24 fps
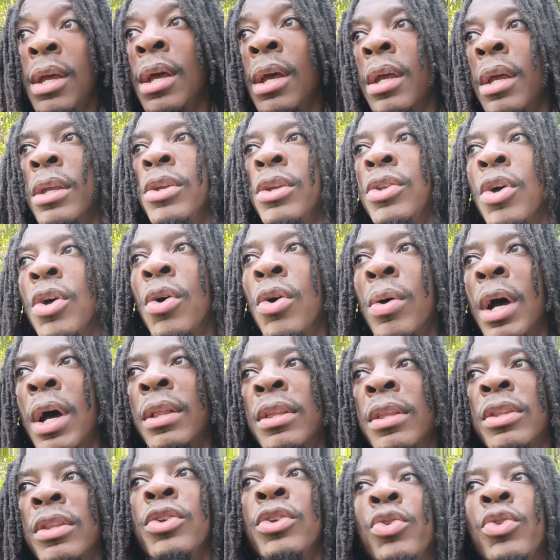You know, I think
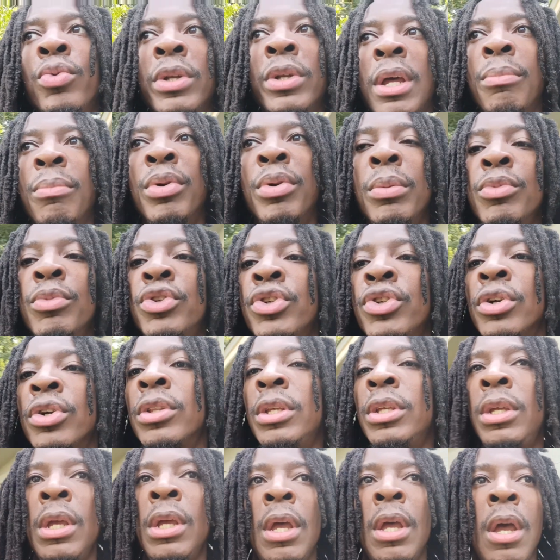they're doing that
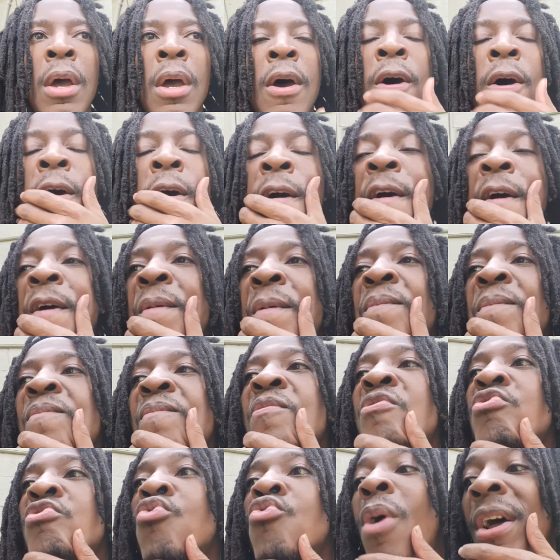prematurely. Um,
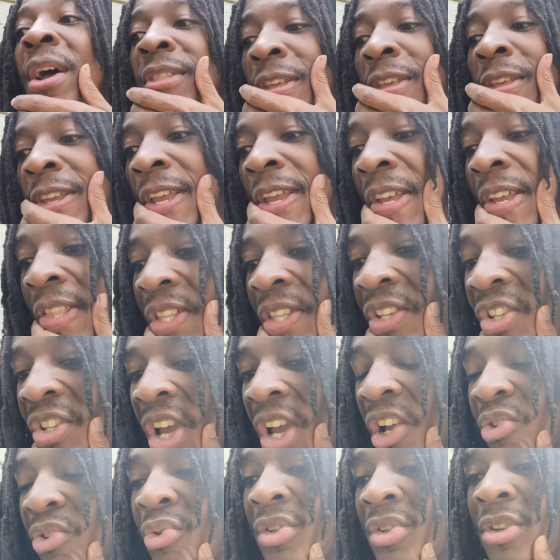do I think Anthony
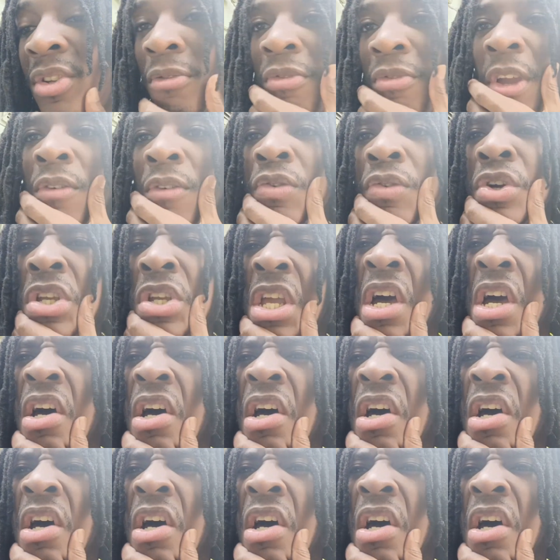Joshua is the favorite? Yeah.